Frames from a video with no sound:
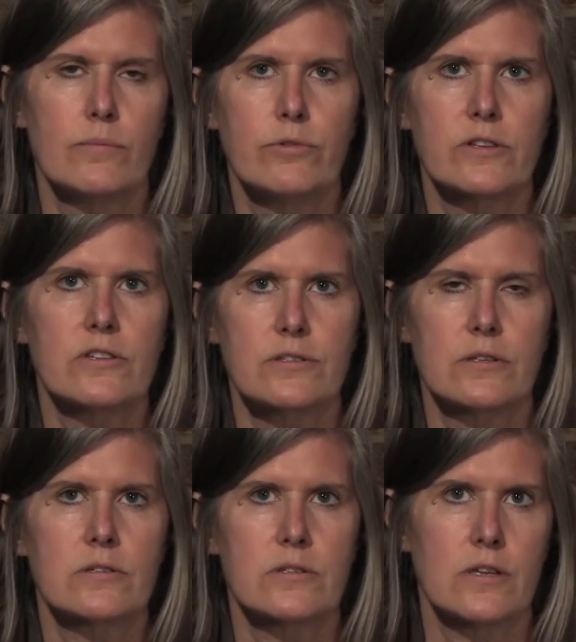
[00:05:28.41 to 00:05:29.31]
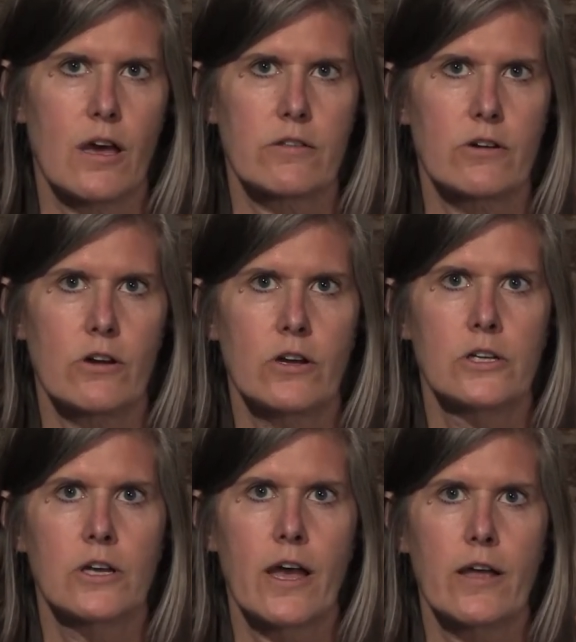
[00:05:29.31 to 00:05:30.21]
bring these things together
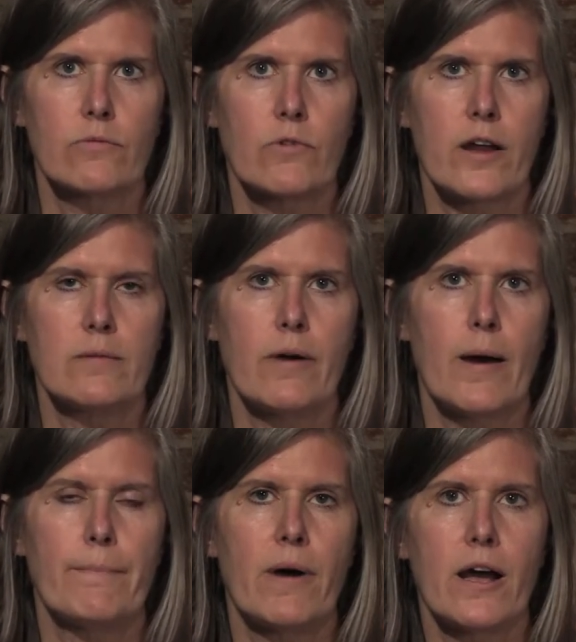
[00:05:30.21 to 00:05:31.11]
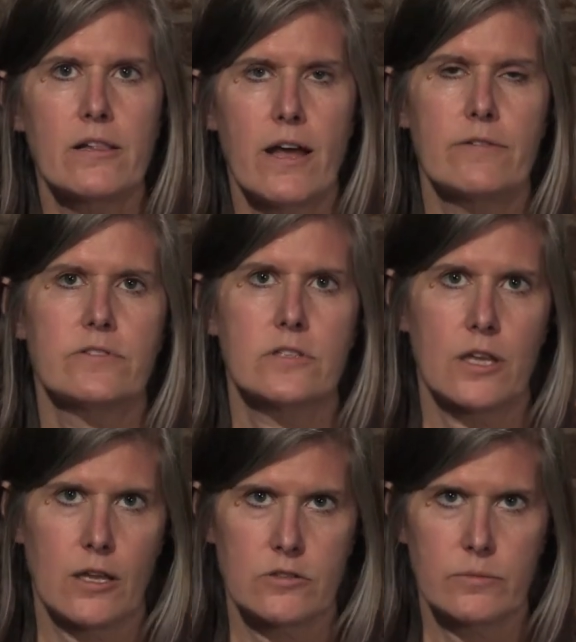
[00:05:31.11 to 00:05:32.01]
and write about my life as a
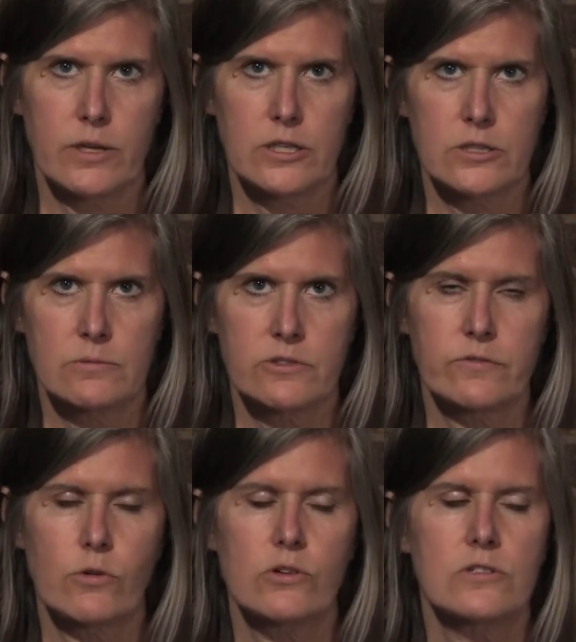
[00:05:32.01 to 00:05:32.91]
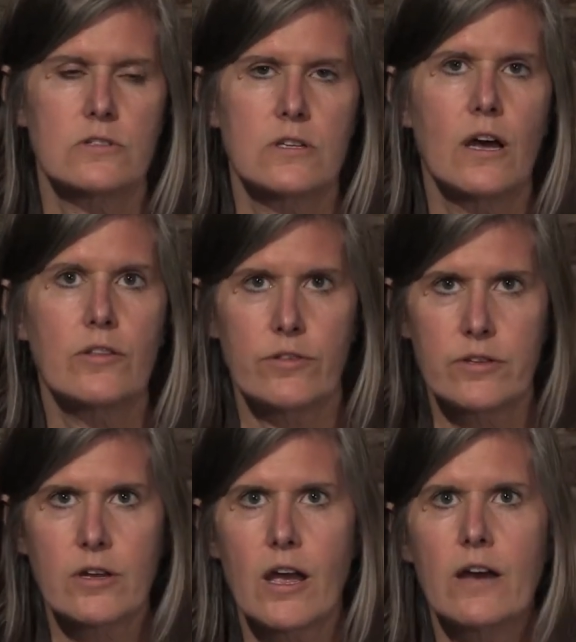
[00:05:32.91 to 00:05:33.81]
cancer patient, which of course is the other
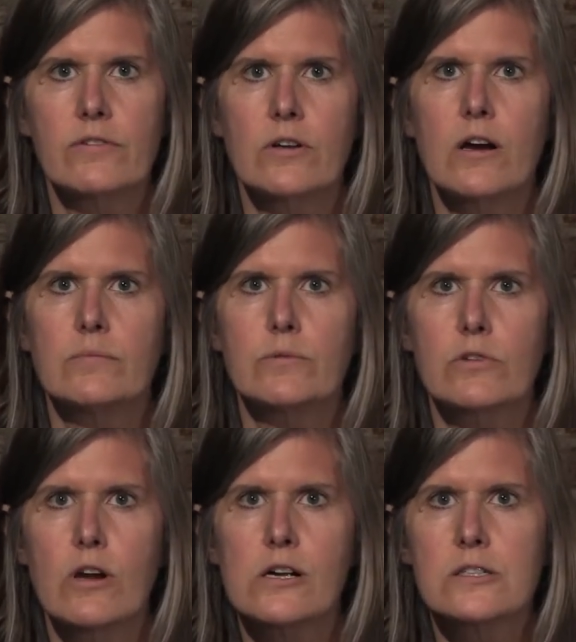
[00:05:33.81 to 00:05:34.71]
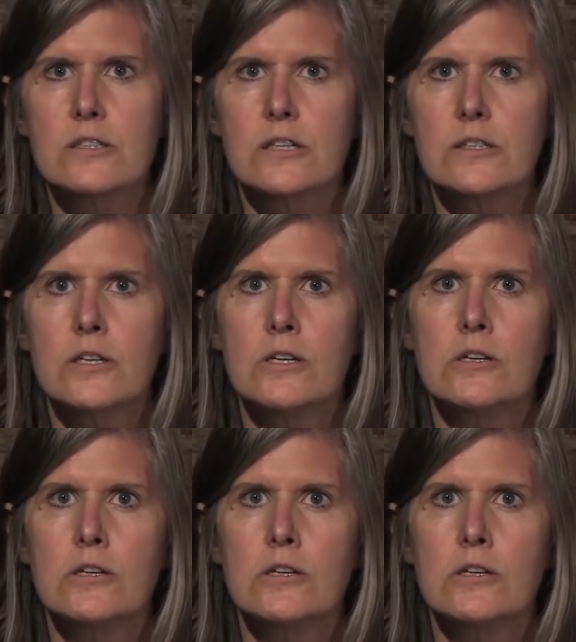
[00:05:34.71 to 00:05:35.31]
thing I have in common with Carson,